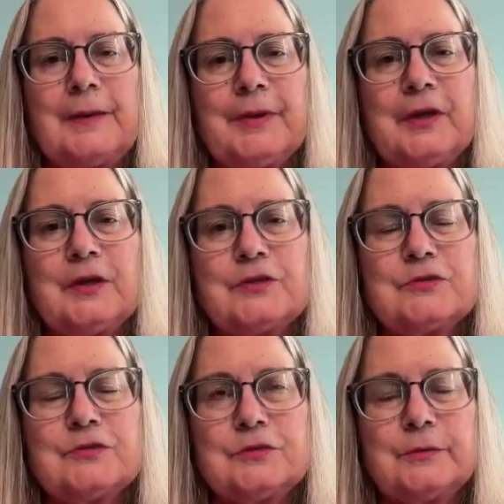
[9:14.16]
And
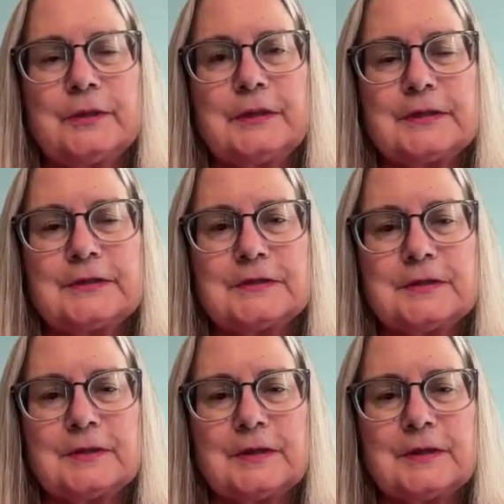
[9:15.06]
because you're doing
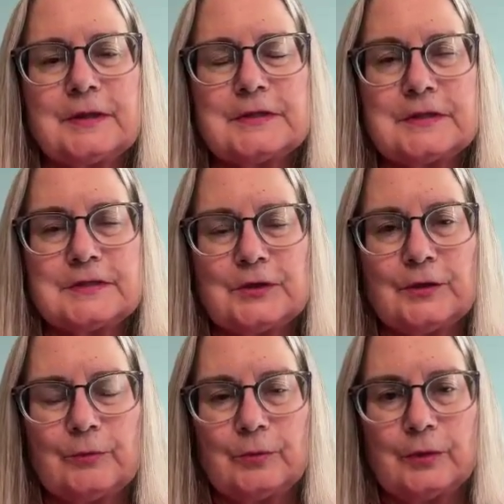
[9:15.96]
this
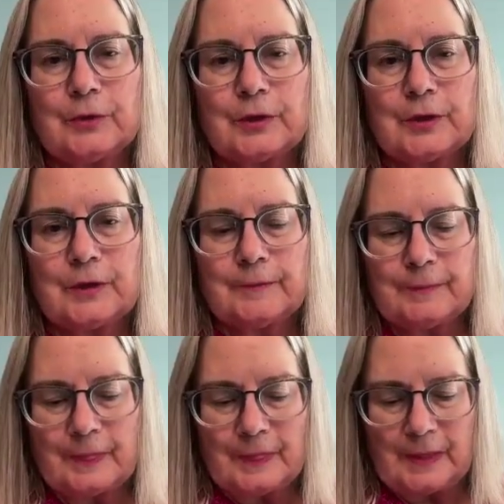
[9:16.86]
necessary work,
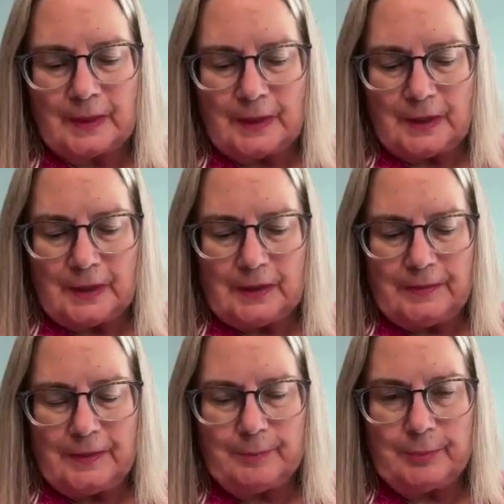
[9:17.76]

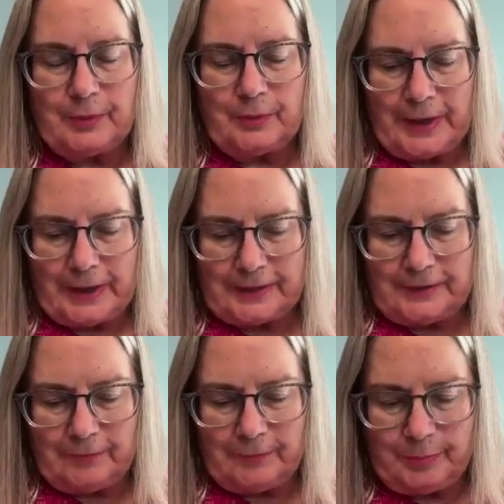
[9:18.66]
the
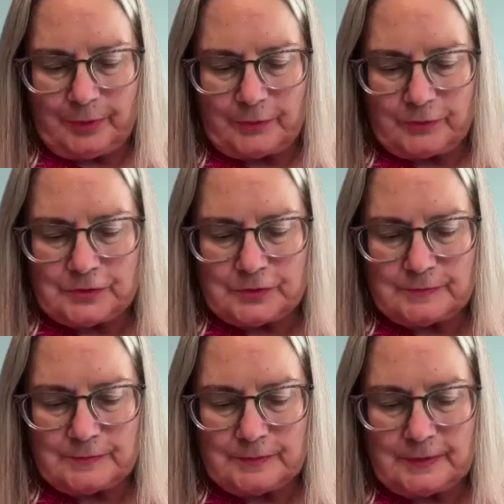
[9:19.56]
proactive approach,
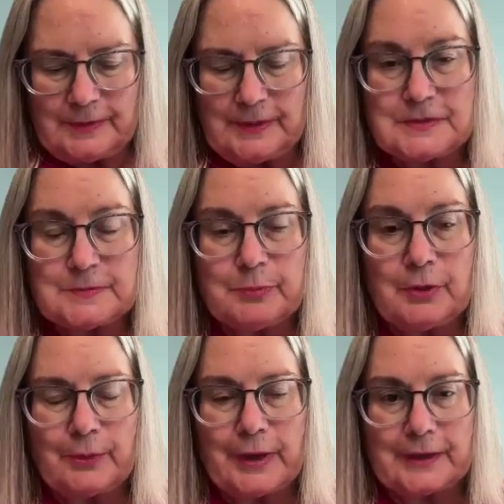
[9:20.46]
this
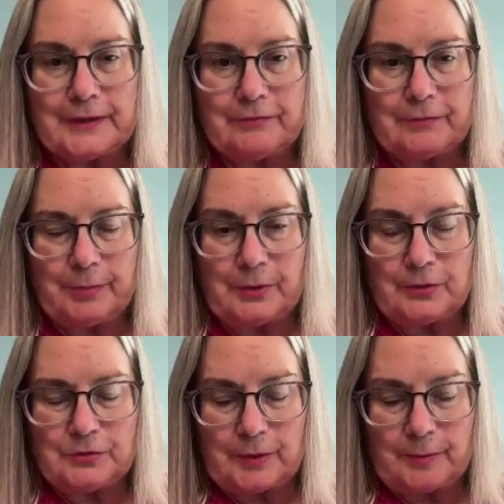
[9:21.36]

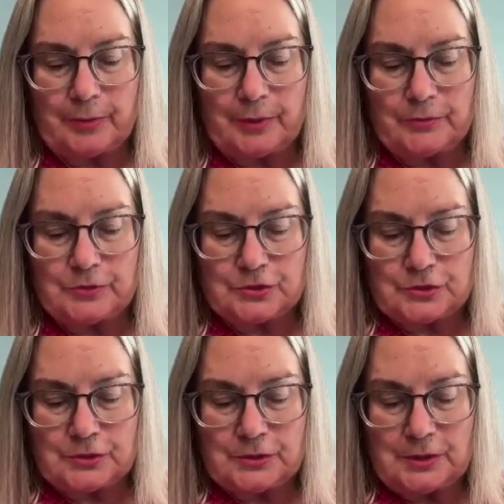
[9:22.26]
proactive
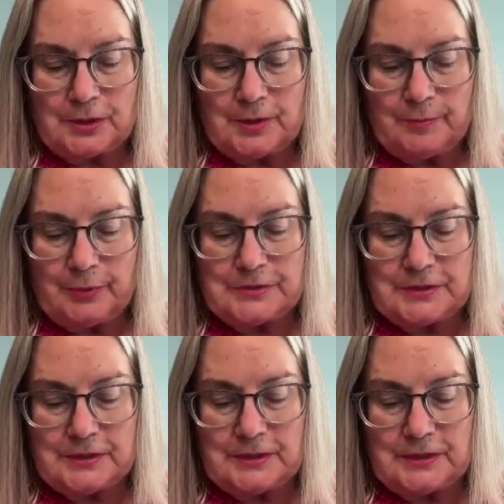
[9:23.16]
approach
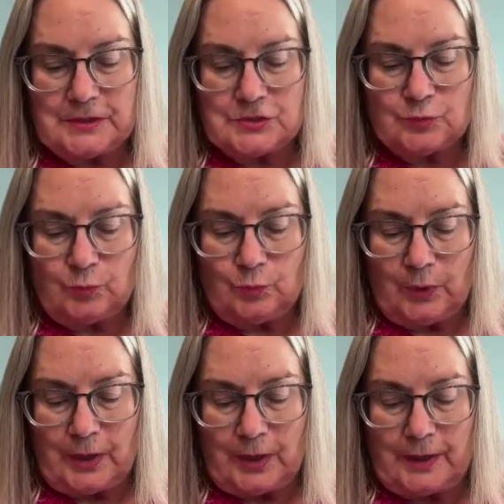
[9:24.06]
puts each
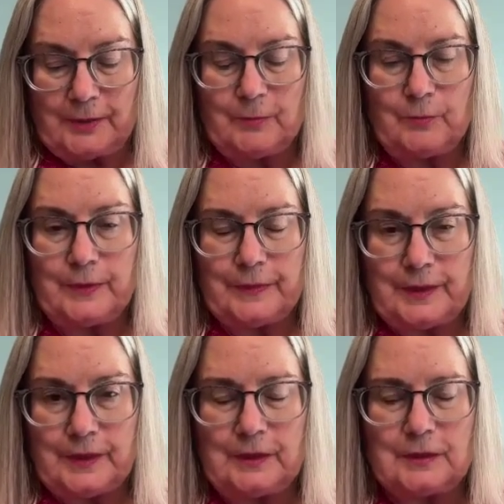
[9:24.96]
one
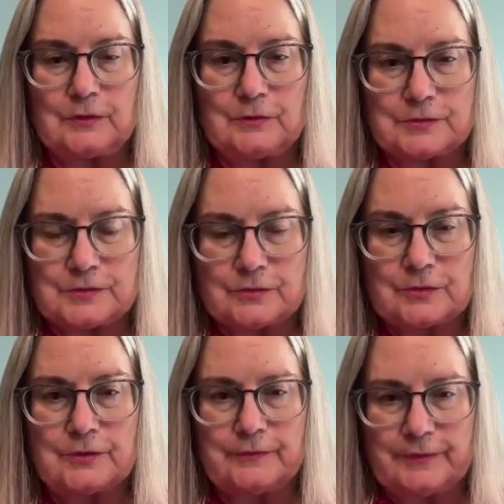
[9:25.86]
within your
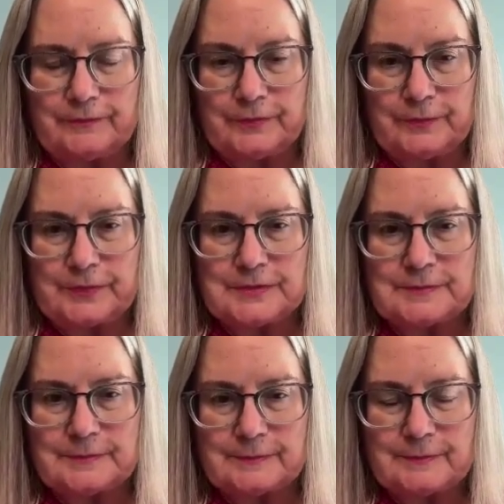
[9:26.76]
circle of
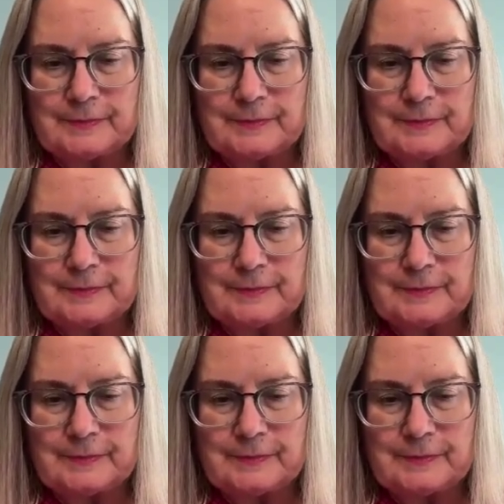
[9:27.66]
influence.